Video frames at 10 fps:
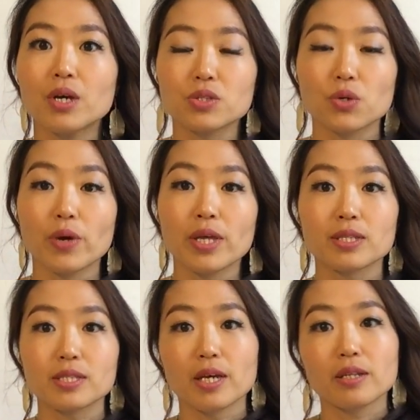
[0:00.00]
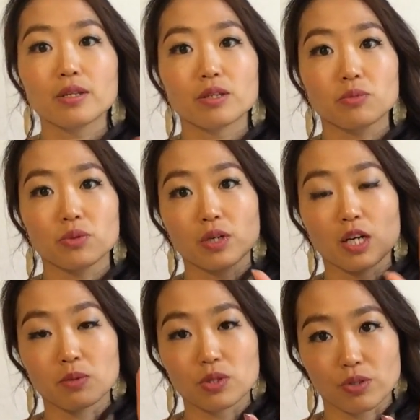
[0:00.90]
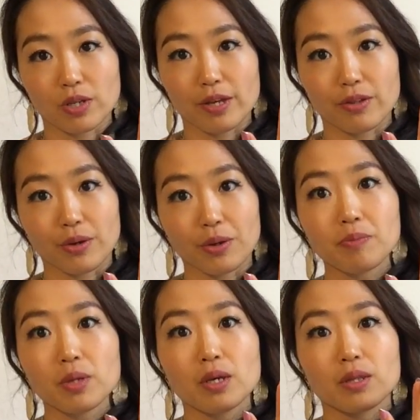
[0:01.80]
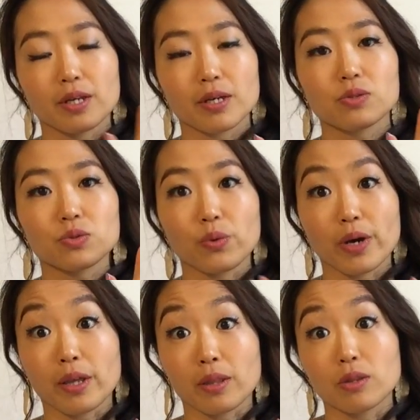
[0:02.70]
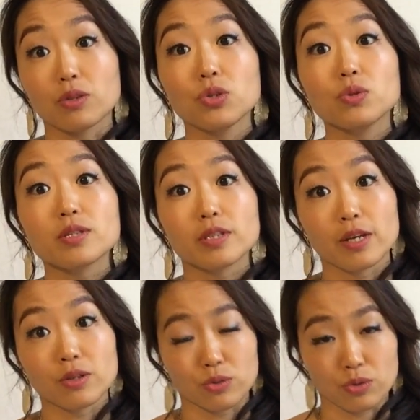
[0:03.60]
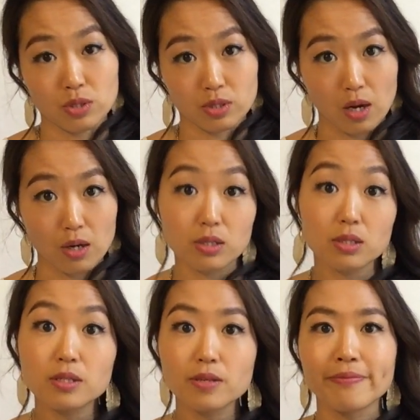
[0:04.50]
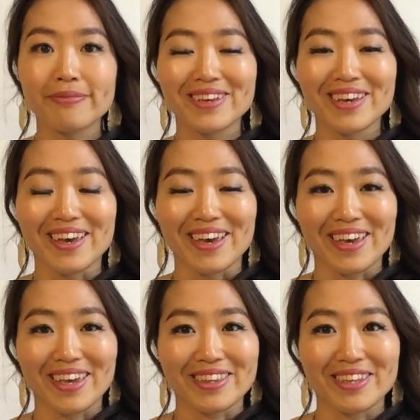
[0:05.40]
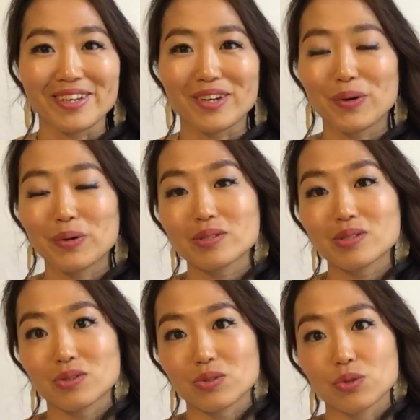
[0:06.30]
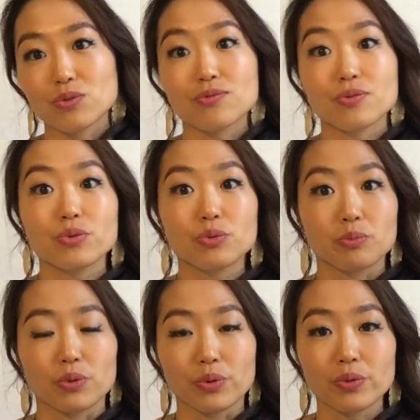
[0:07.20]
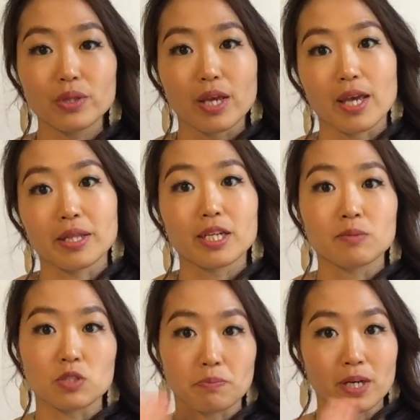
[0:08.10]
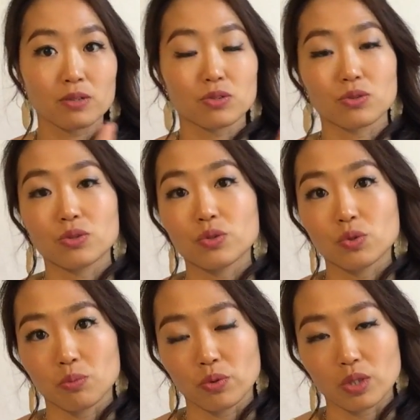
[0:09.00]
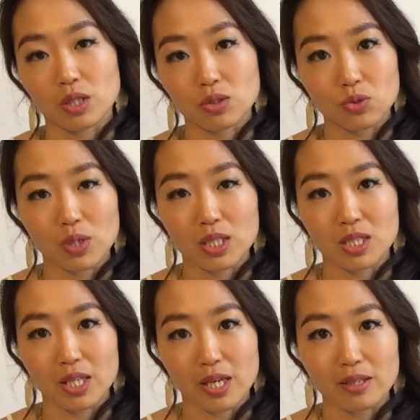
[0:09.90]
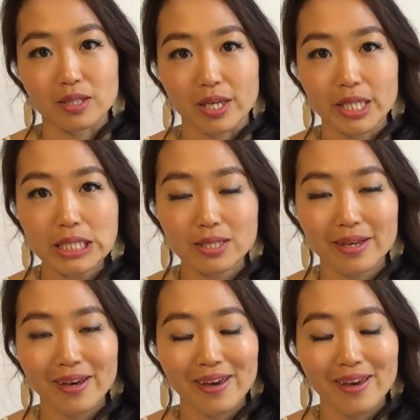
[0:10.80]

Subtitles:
So when the sun and the moon comes together, that's when new cycle starts. And it goes to full moon and comes back to new moon in 28 days.